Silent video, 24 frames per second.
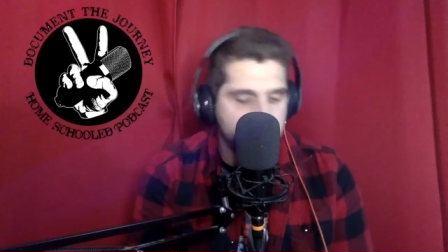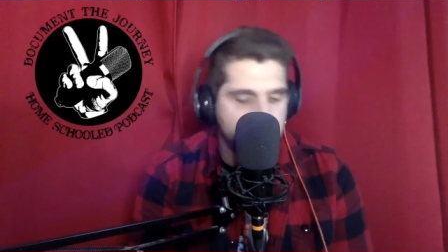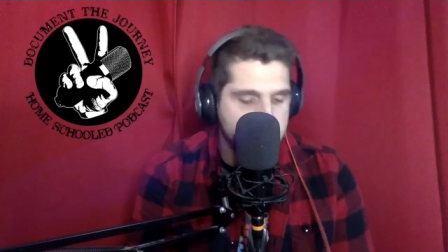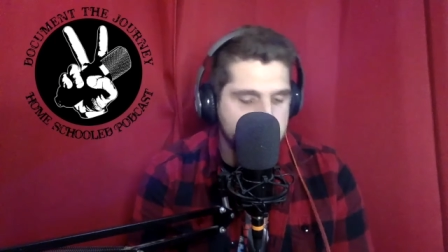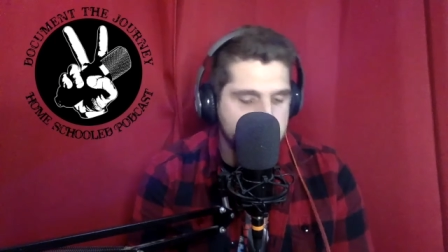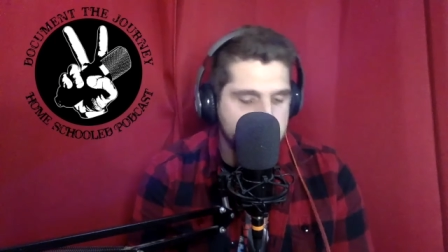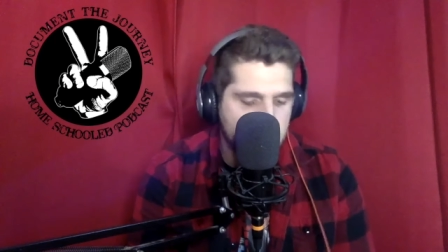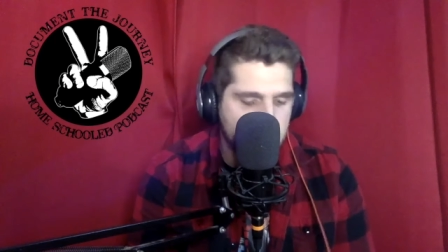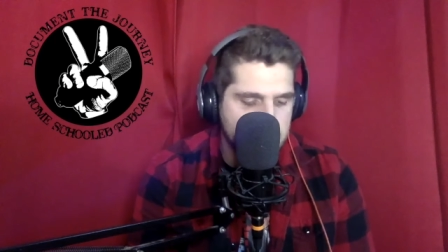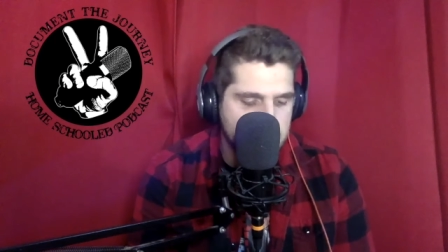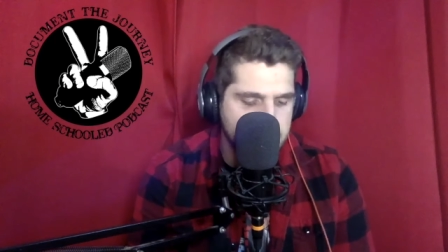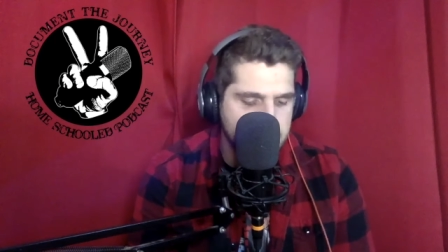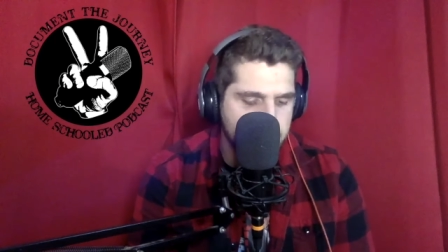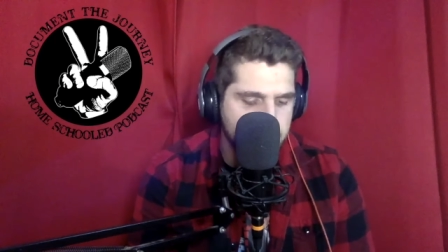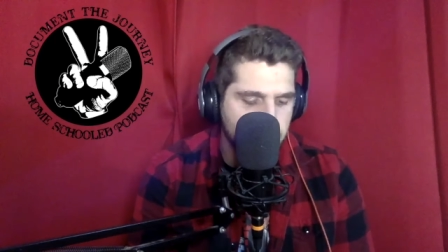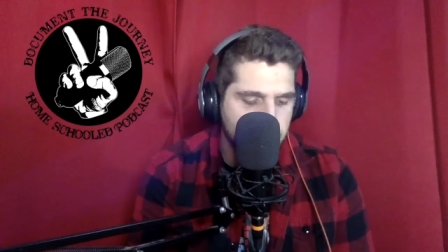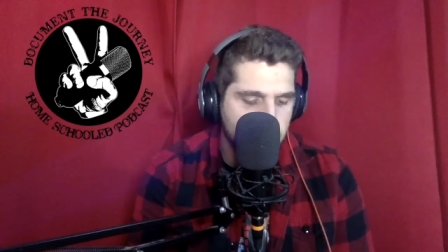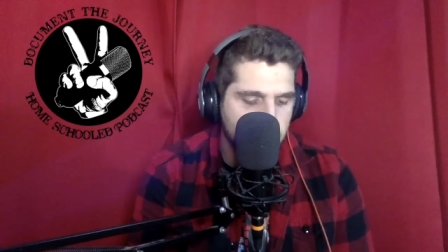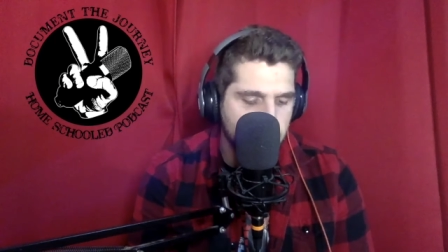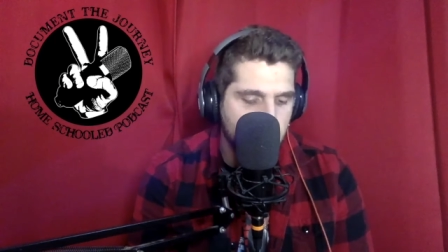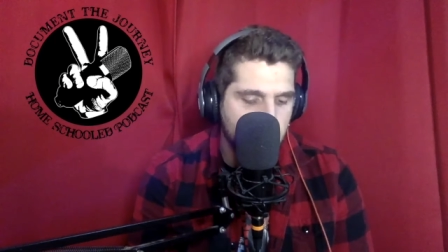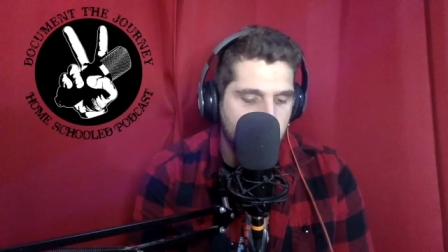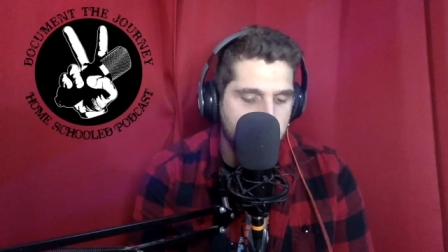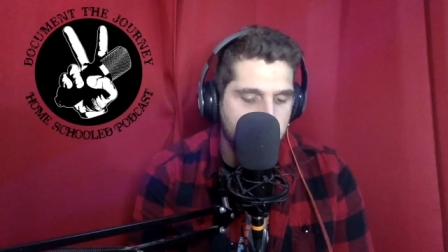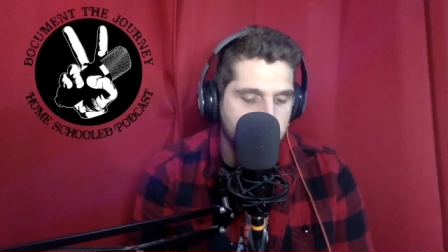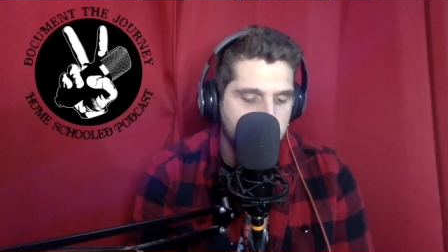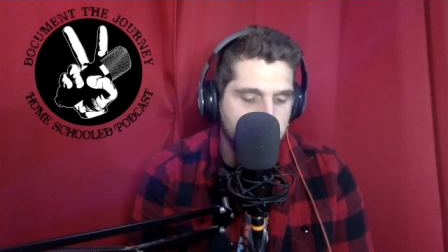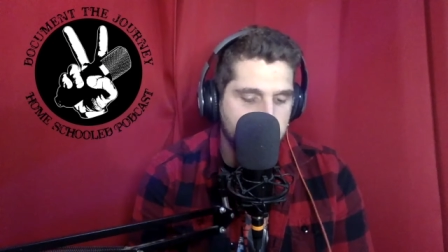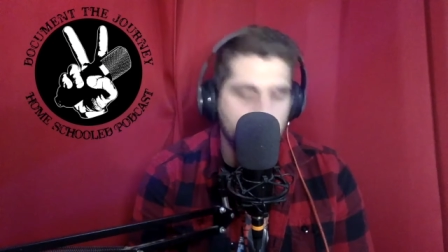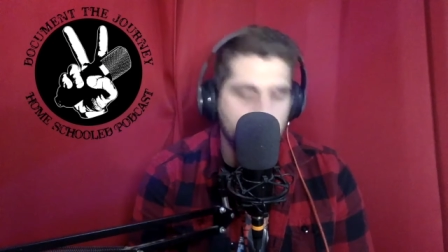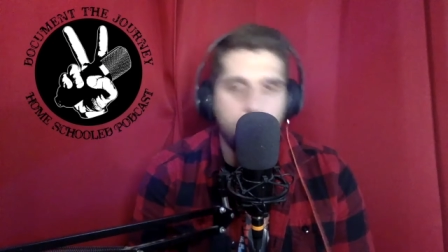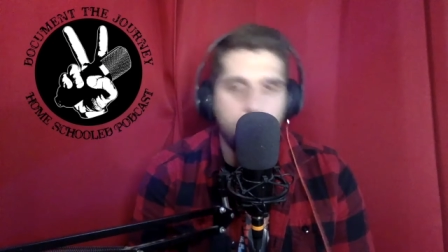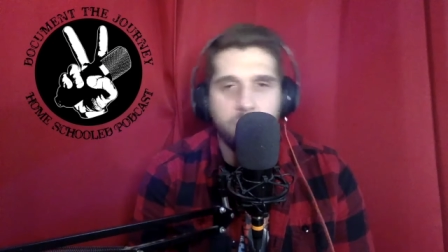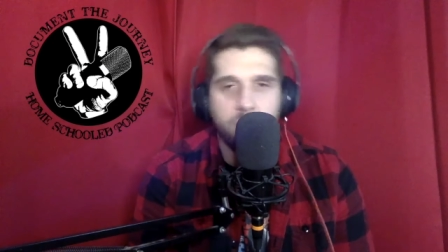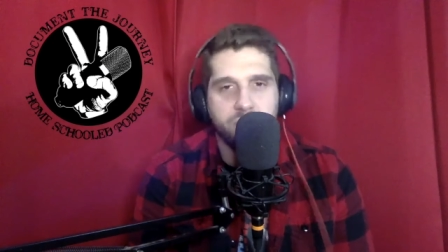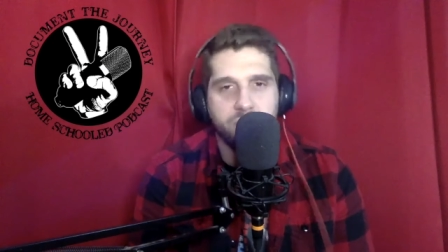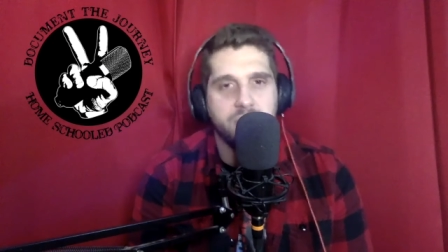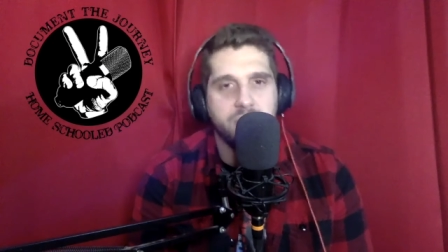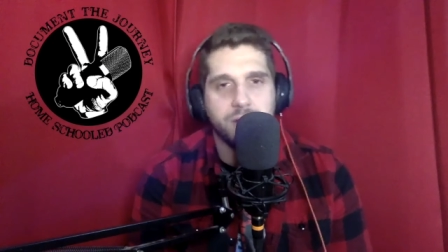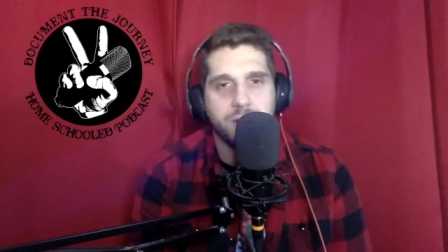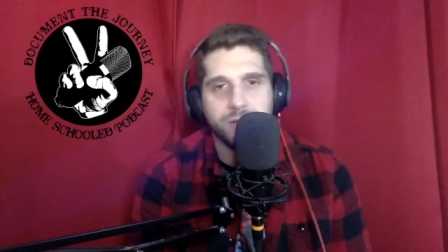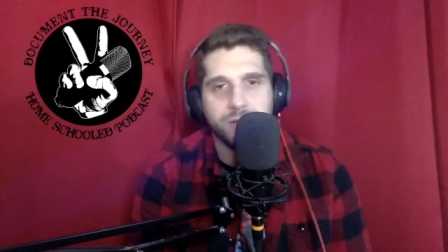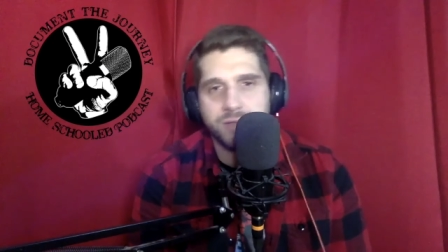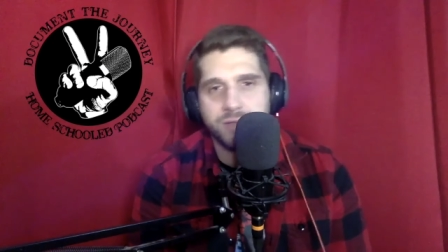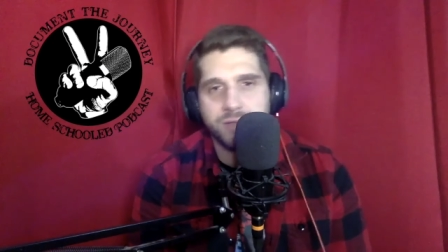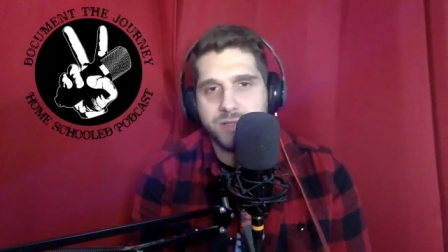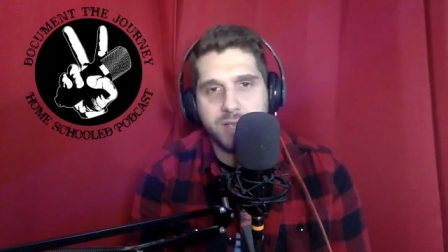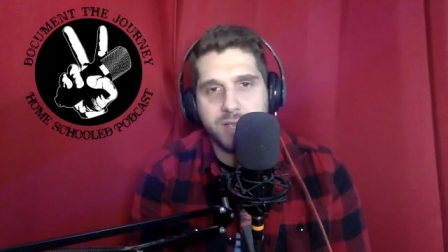Listen, guys, I've been doing comedy like 12
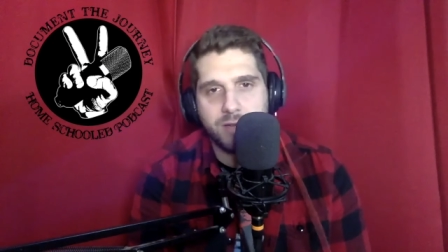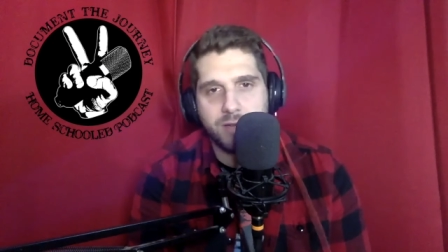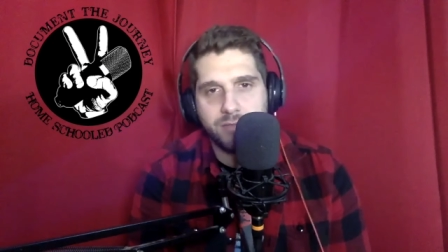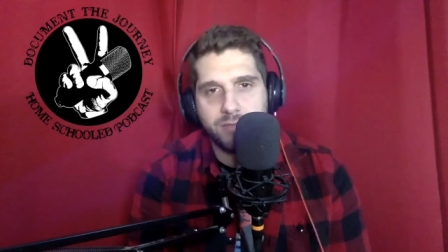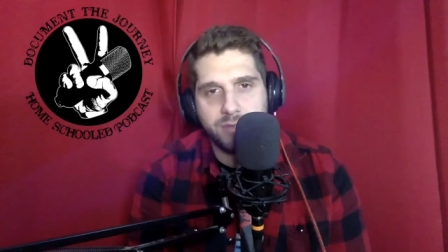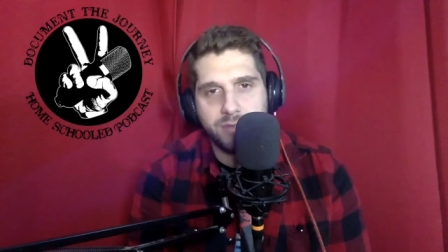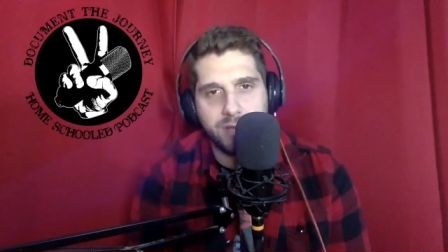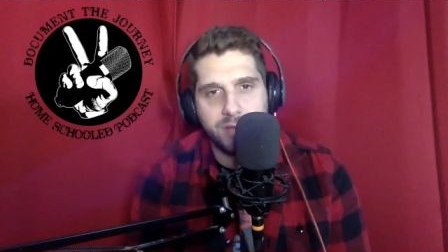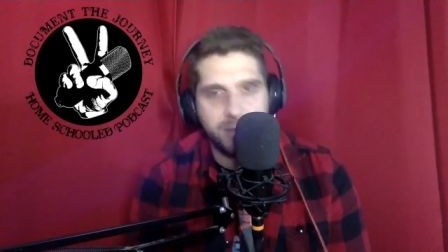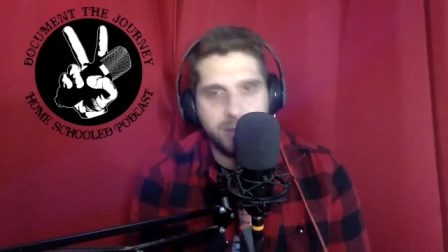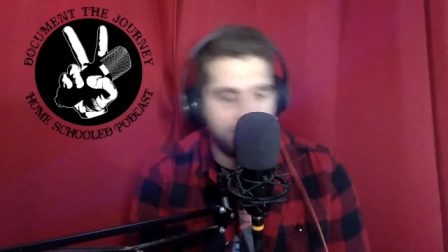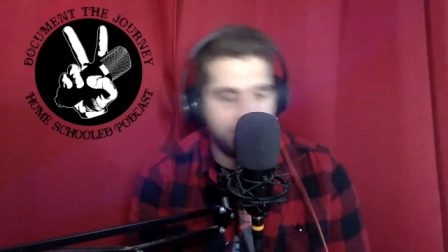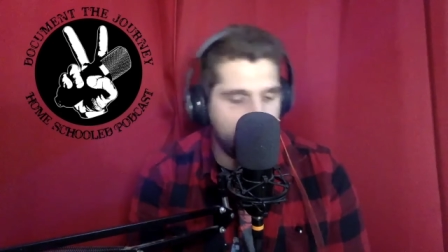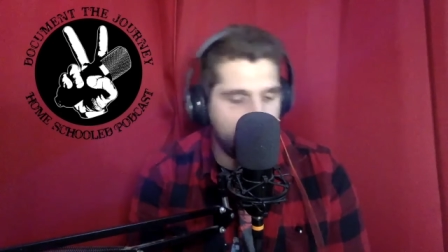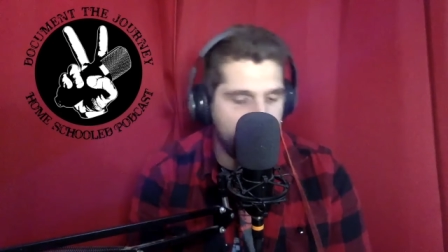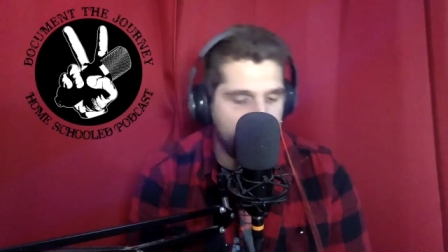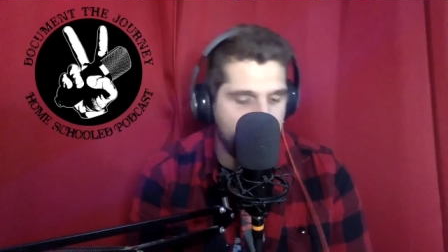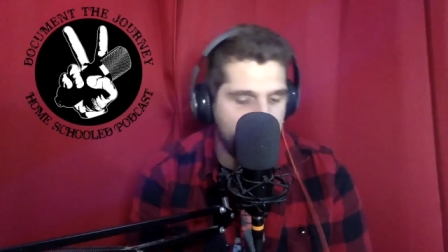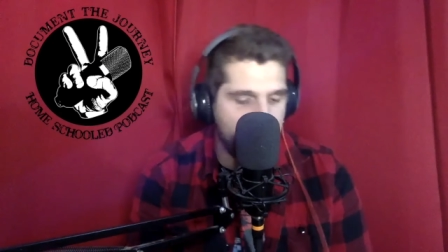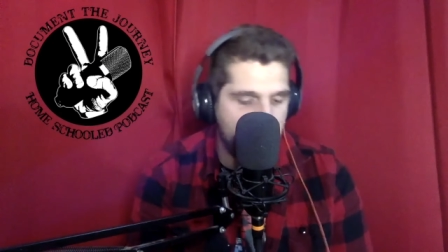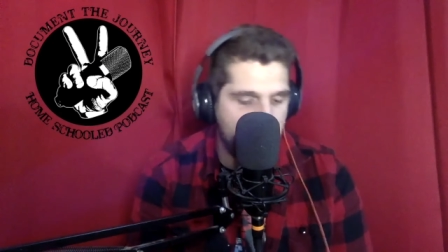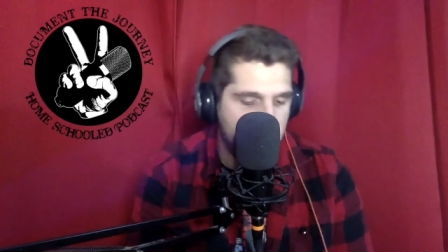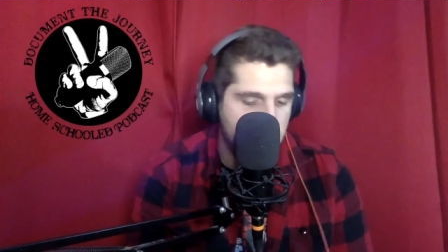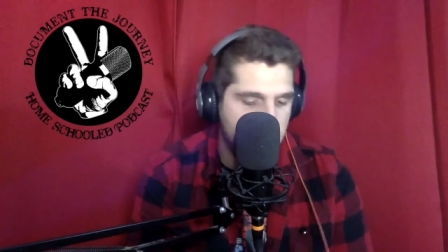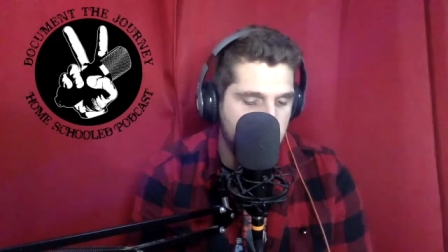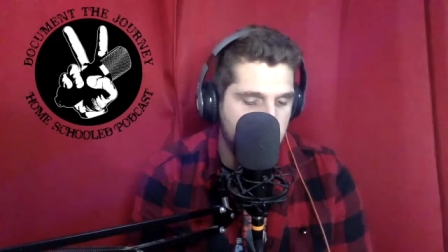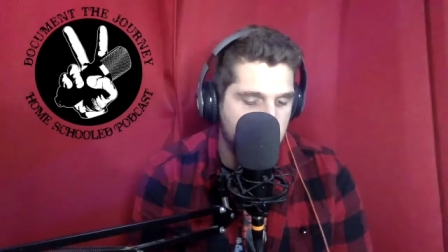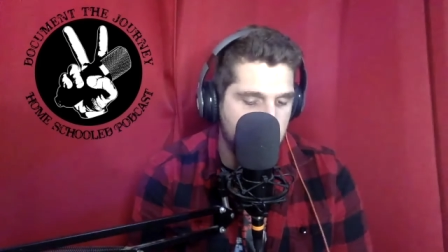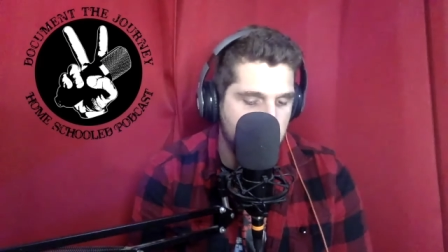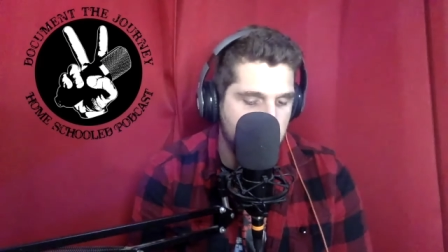years. I don't need to take that.